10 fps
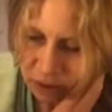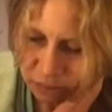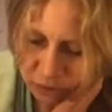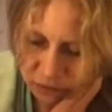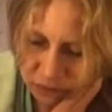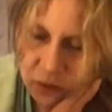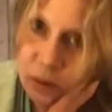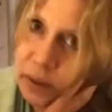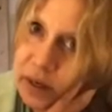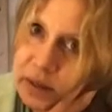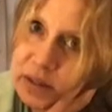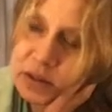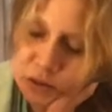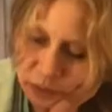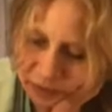Move your awareness
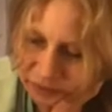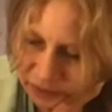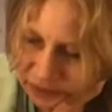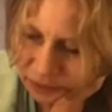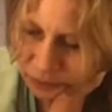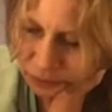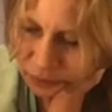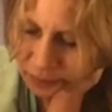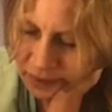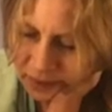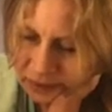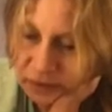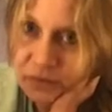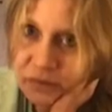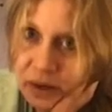swiftly through the body,
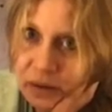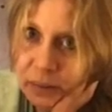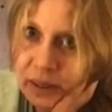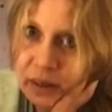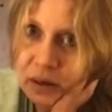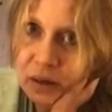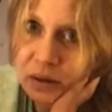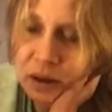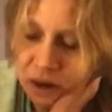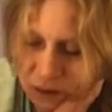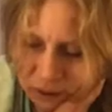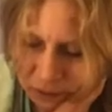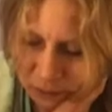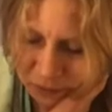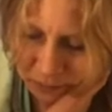following along
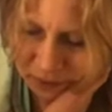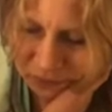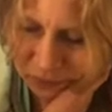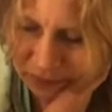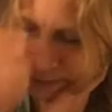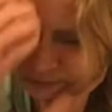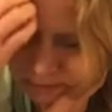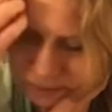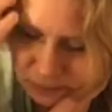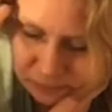with my voice.